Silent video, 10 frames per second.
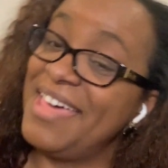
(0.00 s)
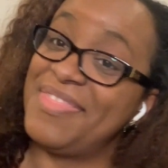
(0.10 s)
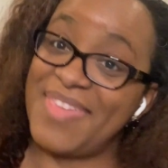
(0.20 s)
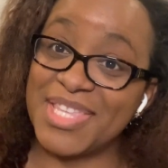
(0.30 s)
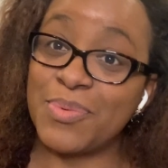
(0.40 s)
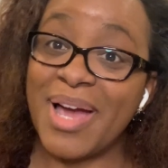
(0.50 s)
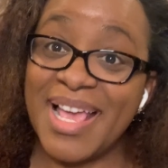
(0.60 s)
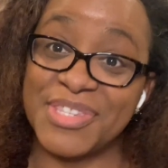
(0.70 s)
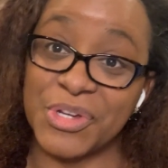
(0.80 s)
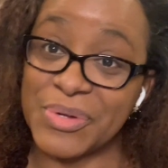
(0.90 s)
That's why
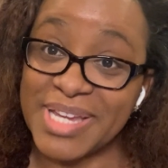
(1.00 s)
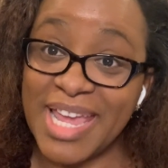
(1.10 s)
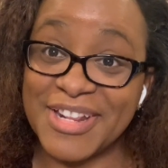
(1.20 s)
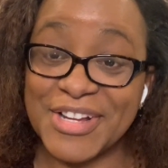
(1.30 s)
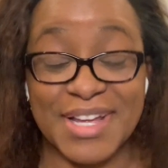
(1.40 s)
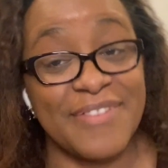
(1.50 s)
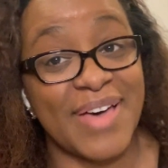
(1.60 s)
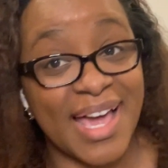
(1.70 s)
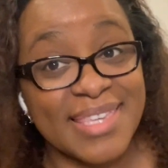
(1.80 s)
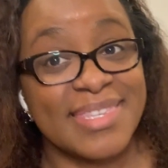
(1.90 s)
as a creator, if
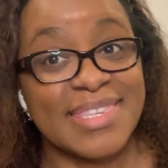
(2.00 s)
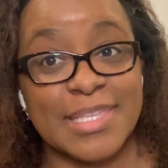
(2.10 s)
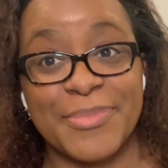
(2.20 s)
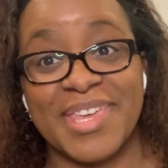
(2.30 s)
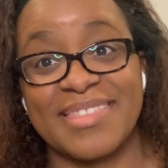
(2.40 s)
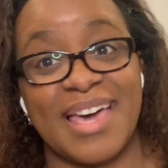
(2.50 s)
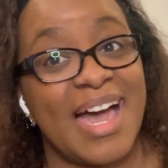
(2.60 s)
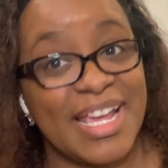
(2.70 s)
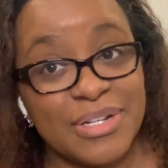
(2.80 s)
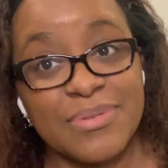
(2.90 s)
I see something that
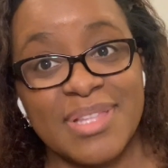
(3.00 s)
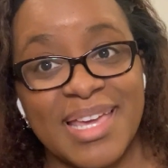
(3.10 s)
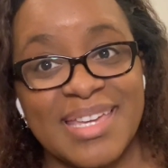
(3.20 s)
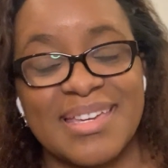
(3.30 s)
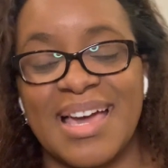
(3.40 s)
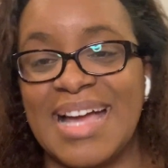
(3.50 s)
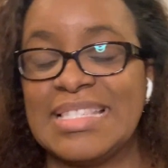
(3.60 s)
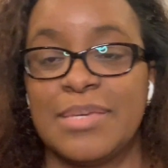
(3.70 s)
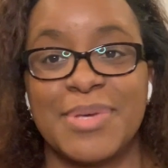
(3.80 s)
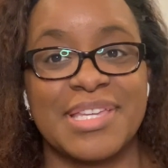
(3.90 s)
I don't like, I
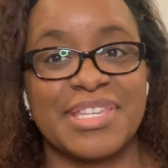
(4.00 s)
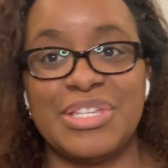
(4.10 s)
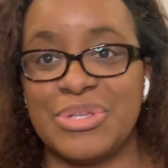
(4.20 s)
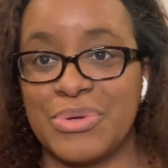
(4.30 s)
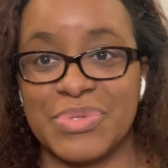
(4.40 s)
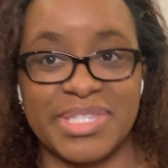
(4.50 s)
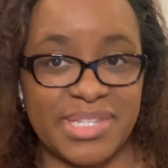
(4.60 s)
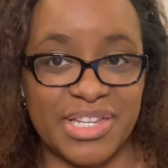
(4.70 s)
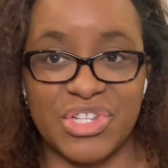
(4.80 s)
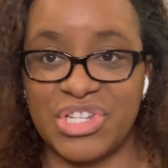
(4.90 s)
typically don't
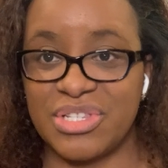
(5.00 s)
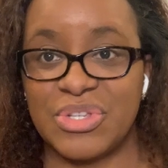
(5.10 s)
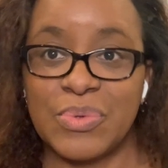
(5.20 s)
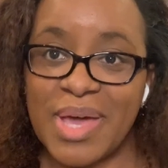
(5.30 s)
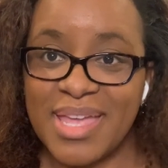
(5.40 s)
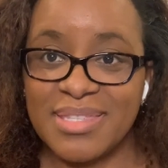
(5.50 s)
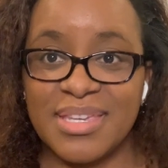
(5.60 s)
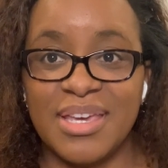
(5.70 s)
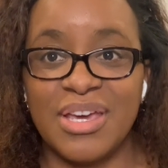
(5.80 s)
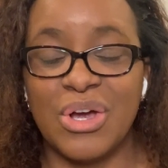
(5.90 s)
stitch, duet,
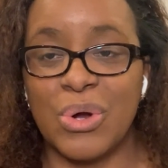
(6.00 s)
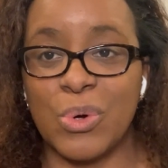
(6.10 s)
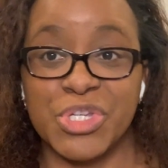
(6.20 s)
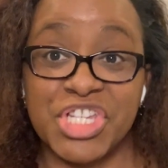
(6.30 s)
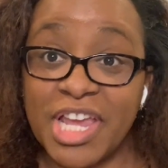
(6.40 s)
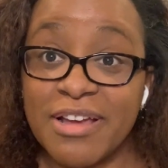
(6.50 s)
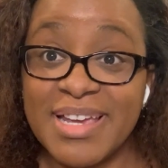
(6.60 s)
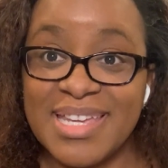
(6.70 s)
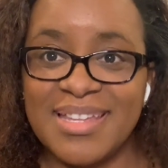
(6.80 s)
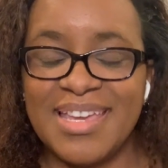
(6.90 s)
or share
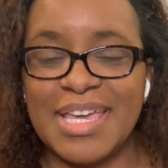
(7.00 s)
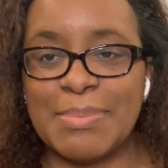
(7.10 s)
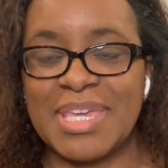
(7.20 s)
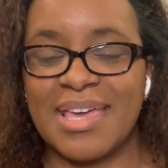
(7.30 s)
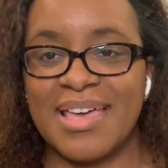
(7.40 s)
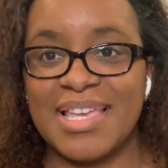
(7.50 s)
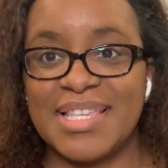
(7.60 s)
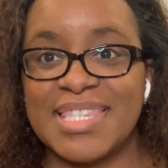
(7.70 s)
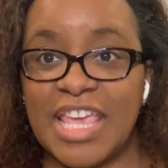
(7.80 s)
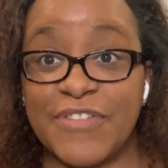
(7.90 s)
it,
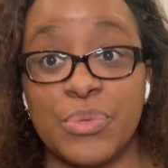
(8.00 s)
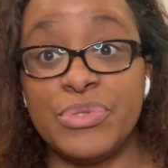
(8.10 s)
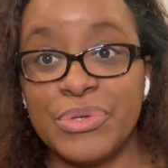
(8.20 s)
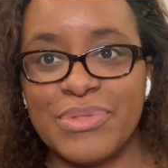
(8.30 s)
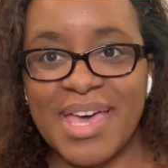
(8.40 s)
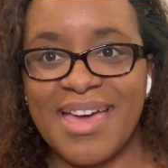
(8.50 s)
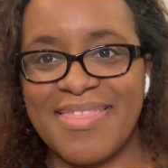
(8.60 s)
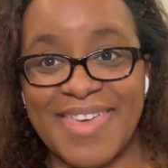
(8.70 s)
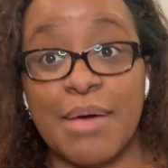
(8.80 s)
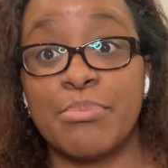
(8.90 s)
because if you do that,
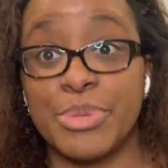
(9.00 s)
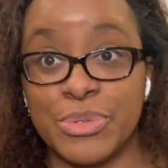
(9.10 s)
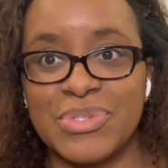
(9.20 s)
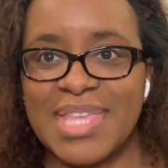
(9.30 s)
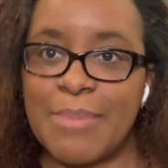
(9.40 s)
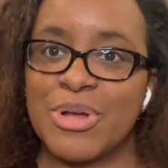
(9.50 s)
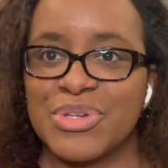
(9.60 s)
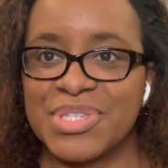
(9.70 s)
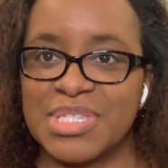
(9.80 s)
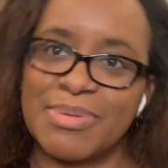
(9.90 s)
that boosts that
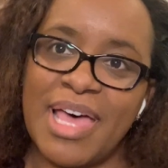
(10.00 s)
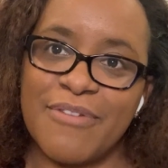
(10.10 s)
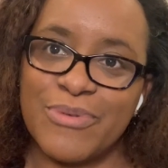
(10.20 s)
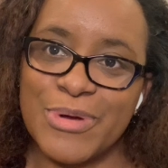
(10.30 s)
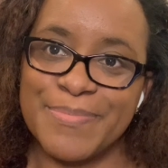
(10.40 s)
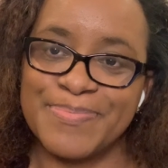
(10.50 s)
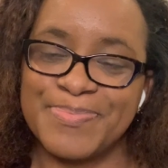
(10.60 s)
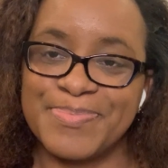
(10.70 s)
person's platform.